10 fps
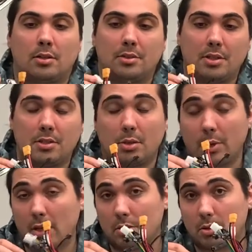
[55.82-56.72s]
This is a
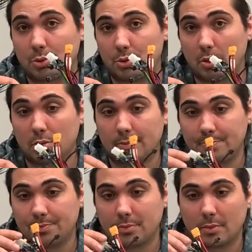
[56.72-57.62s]
regular controller.
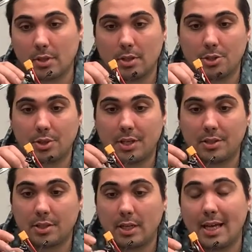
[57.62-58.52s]
As you can
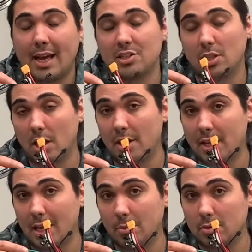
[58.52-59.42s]
see, it has a lot of
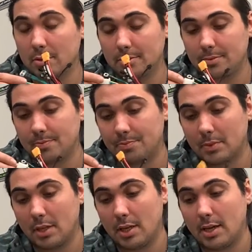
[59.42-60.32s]
cables.
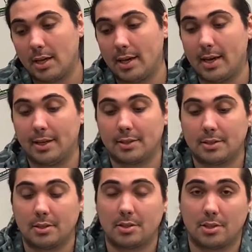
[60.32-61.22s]
And
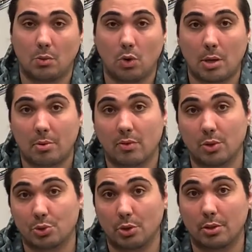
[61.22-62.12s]
this is a waterproof
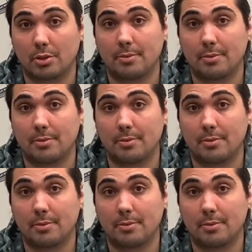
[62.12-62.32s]
controller.